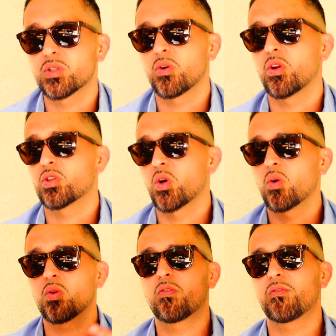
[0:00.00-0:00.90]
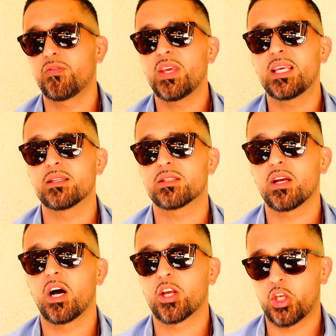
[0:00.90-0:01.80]
So your total fees
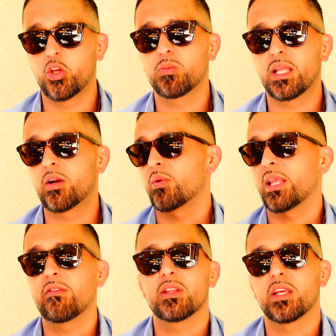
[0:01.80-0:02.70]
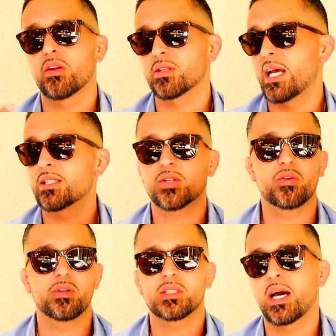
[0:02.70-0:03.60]
accumulated with everything, your escrow,
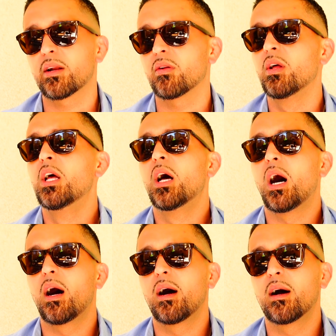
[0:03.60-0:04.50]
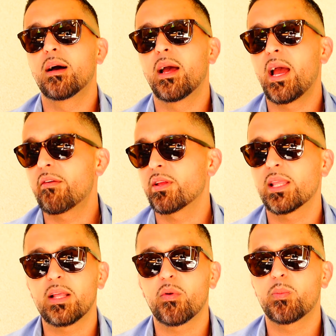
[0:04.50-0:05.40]
your title,
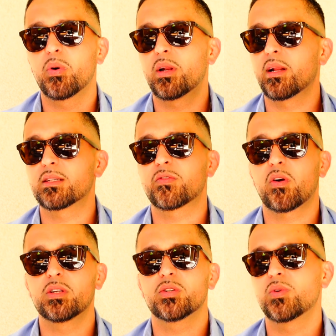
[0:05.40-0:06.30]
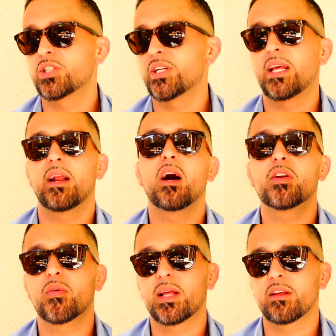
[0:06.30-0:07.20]
everything that we put in as far as originated
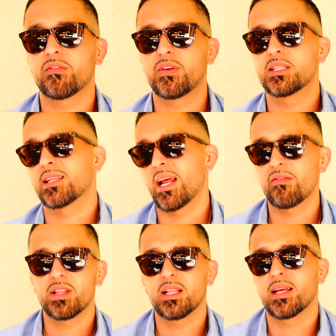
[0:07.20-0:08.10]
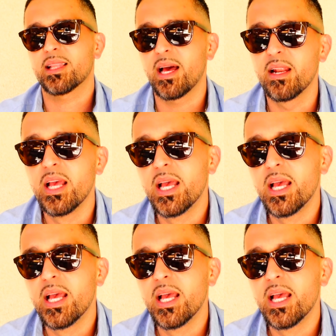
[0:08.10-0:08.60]
underwriting fees and everything like that